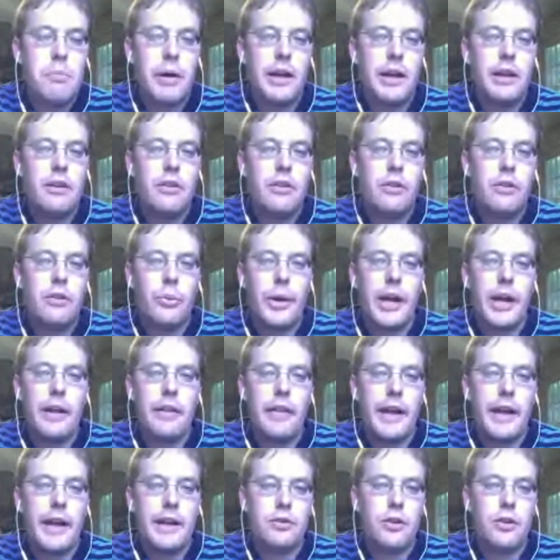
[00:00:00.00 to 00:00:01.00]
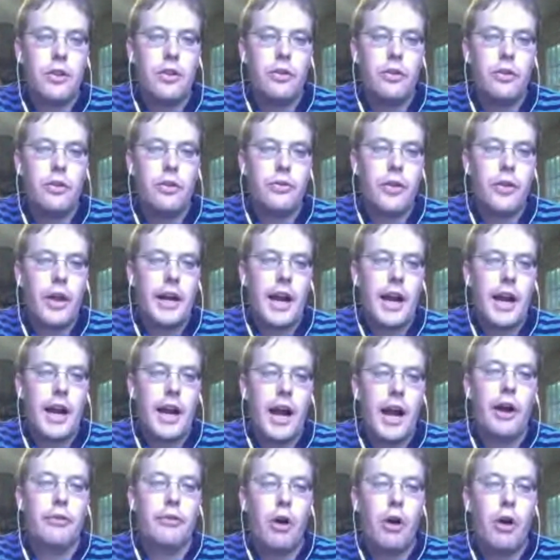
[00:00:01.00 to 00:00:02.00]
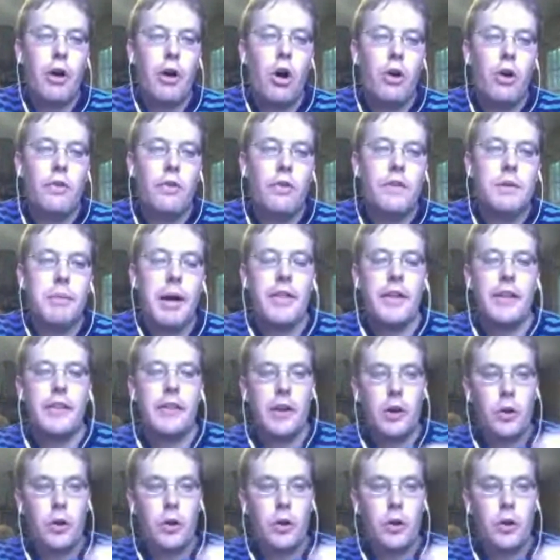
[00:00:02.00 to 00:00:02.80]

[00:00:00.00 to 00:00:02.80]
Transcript: But so there's out of all of them,